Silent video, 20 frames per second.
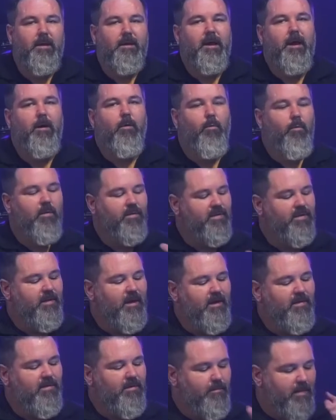Now, what's
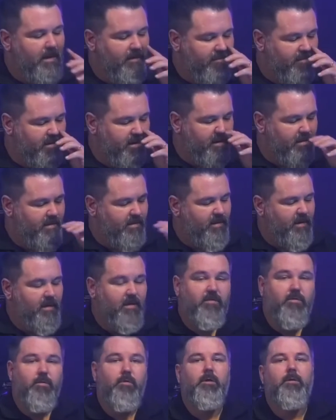nice about this
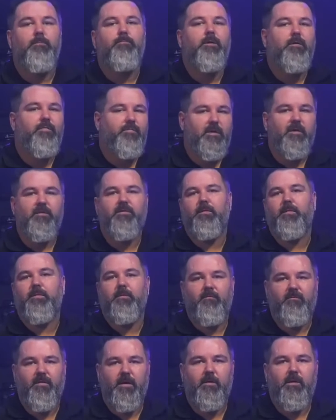is you can put these in
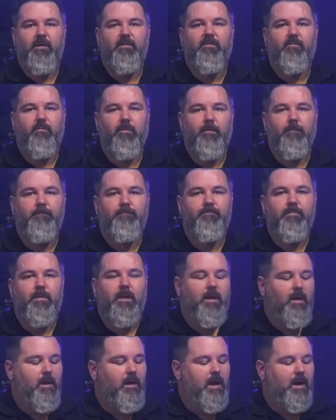the various rooms,
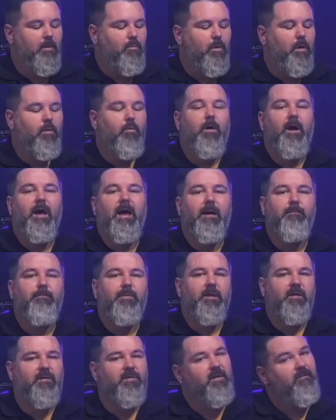and what will
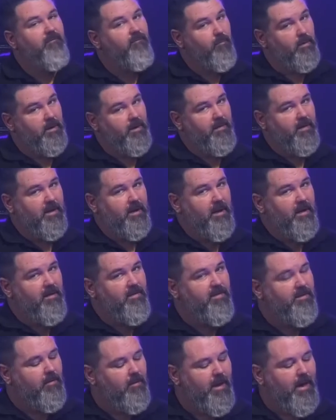happen is if one of the
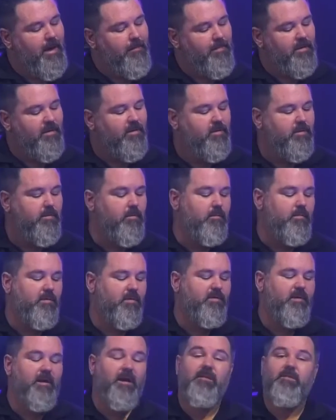guests so happens to
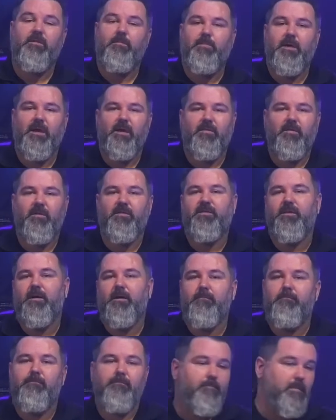decide to pick this
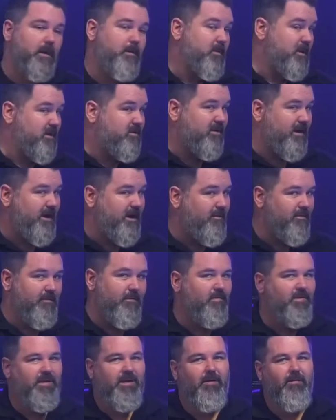up, maybe a child
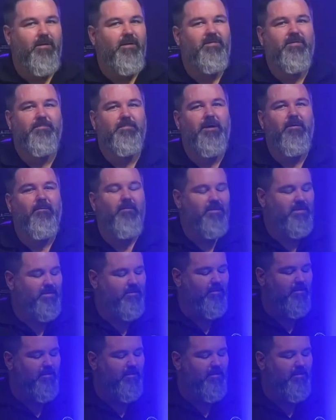who's curious about what's